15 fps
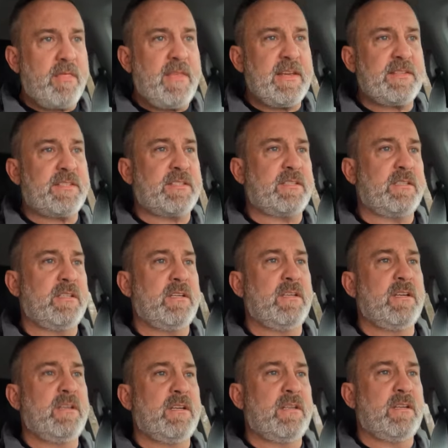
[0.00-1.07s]
This
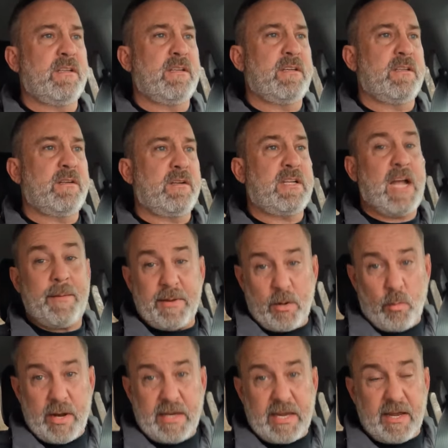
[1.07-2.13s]

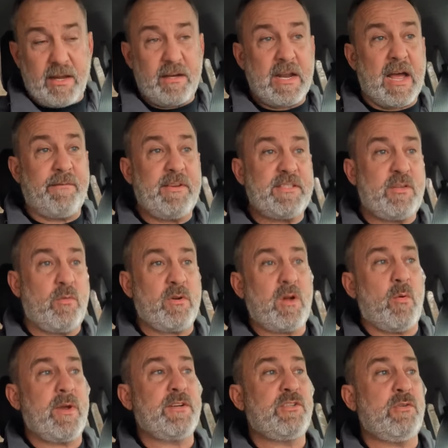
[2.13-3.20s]
coming weekend, obviously, we're
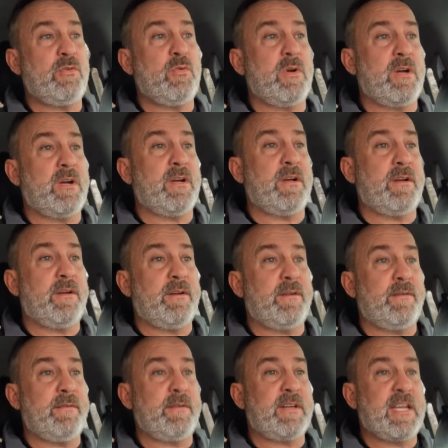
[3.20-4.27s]
going
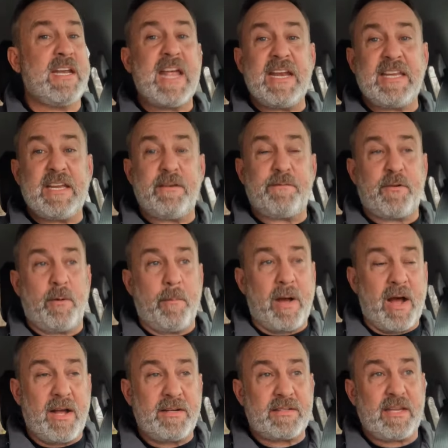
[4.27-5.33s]
to Connecticut,
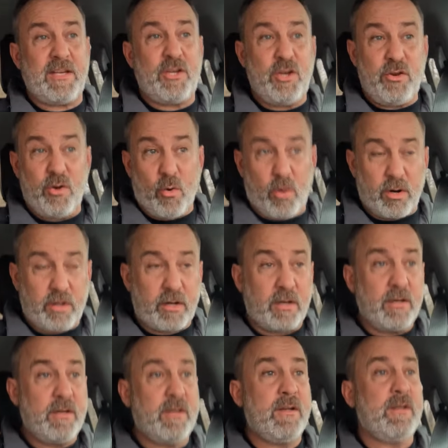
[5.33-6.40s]
Vermont, and New York.
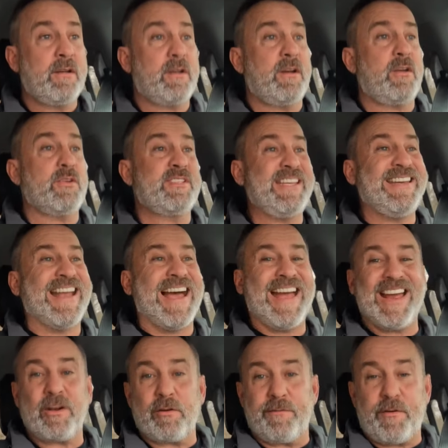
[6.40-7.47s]
We're gonna go see
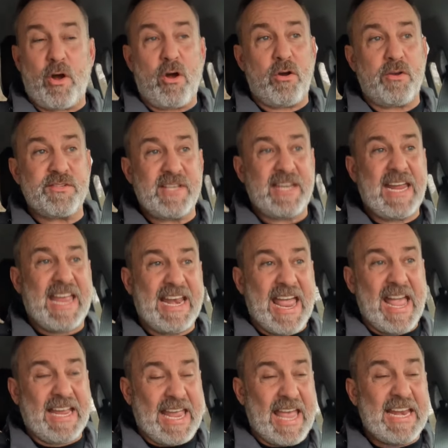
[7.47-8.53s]
Niagara Falls in
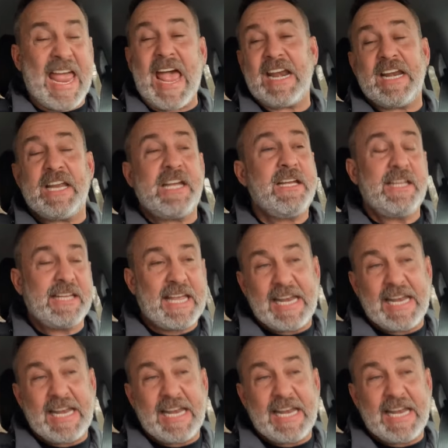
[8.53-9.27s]
Canada.